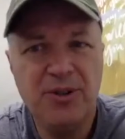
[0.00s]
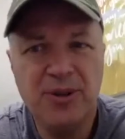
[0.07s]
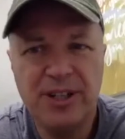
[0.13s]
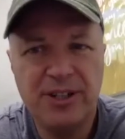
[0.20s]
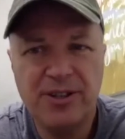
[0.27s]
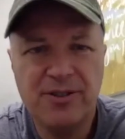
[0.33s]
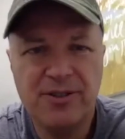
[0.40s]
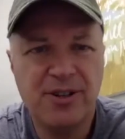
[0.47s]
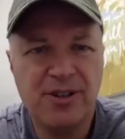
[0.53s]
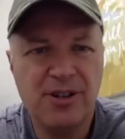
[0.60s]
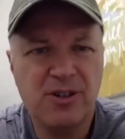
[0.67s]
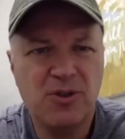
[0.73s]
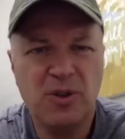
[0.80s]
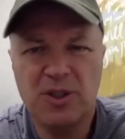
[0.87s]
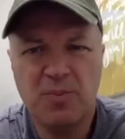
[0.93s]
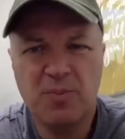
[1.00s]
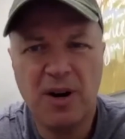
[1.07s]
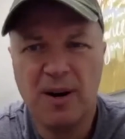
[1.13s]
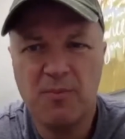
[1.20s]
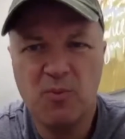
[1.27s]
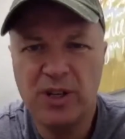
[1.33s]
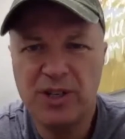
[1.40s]
at your church? What's the
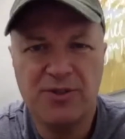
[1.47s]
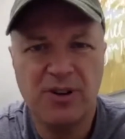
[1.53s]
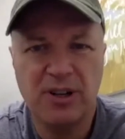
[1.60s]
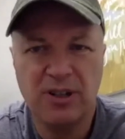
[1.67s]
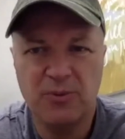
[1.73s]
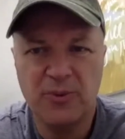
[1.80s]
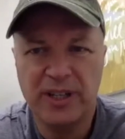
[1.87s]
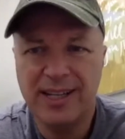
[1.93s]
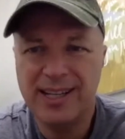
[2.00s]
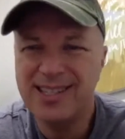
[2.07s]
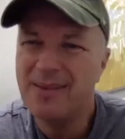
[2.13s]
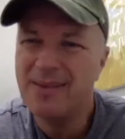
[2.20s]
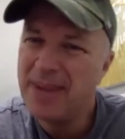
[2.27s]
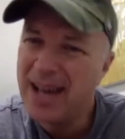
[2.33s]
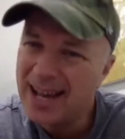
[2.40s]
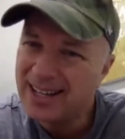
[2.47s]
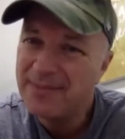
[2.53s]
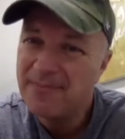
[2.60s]
problem? What are you struggling with? He said, Mac,